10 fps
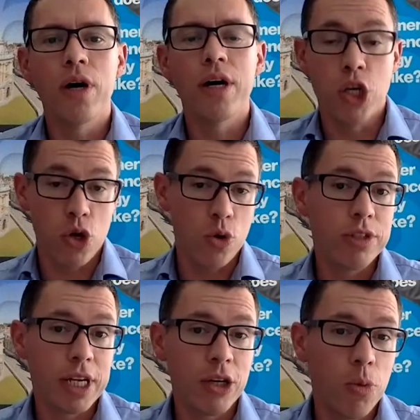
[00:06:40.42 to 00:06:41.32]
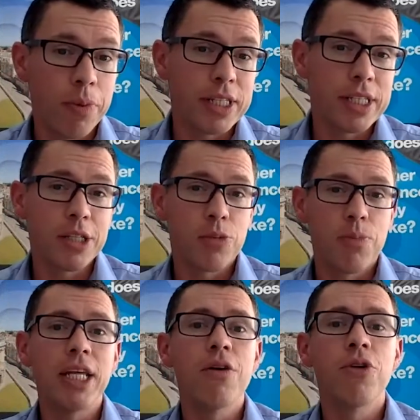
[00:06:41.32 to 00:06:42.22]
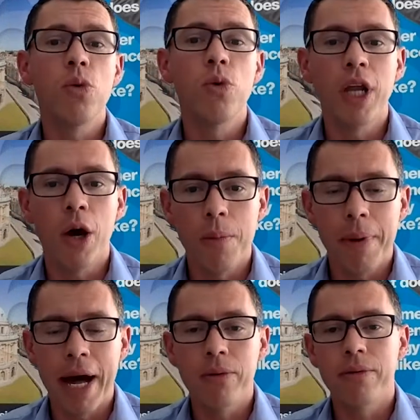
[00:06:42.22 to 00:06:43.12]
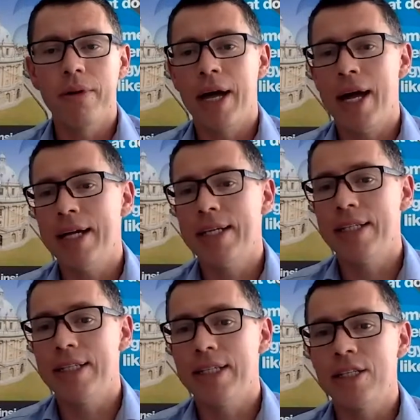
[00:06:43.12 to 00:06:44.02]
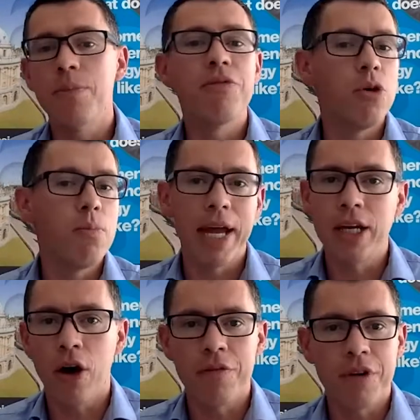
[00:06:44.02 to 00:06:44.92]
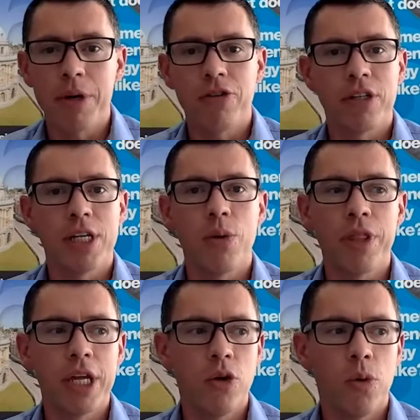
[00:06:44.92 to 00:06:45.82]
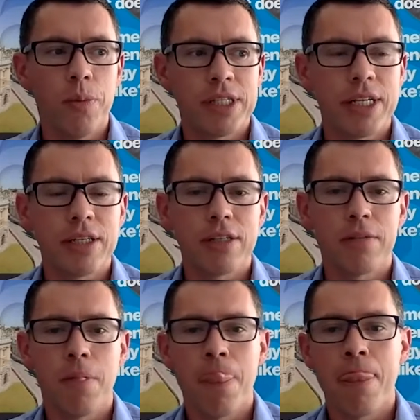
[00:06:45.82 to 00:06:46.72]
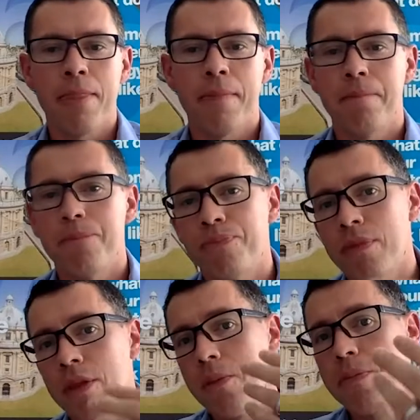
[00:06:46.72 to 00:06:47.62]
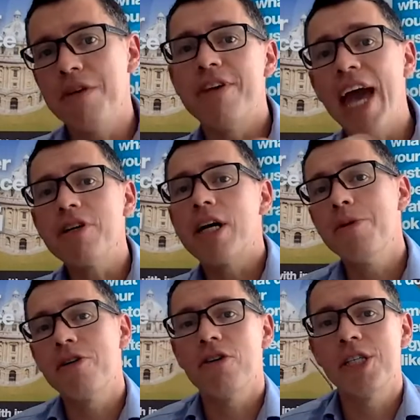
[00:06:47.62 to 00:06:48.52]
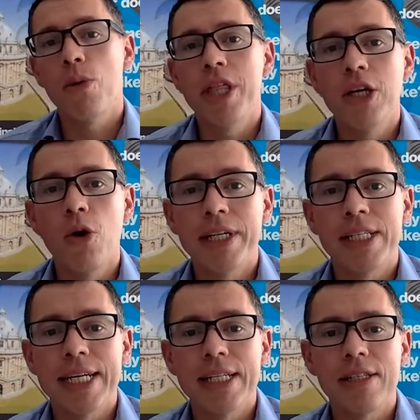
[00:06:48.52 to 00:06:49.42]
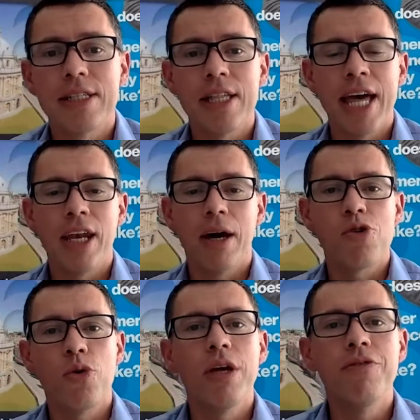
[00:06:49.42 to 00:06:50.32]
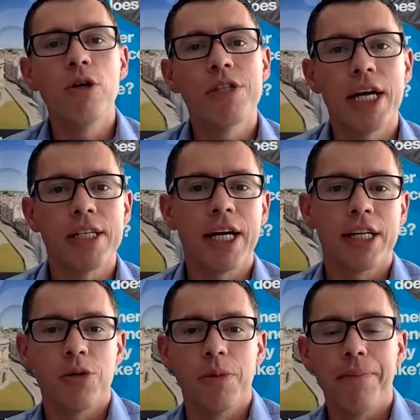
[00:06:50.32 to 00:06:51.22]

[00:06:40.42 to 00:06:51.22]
use in your business, many of you will know about, and some of you may not have come across it within your business. But if you haven't come across it within your business, then I'm sure you've used it as a customer.